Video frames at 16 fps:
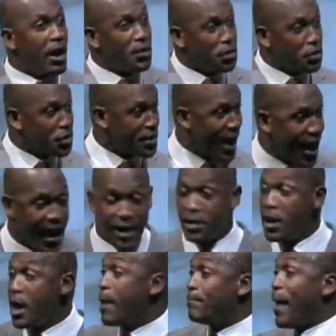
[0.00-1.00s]
Now
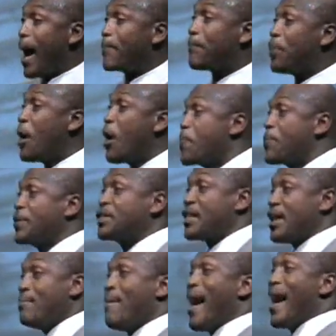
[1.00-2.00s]
understand, my
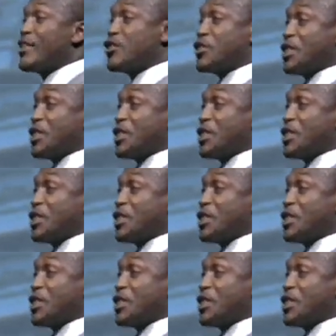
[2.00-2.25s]
purpose and my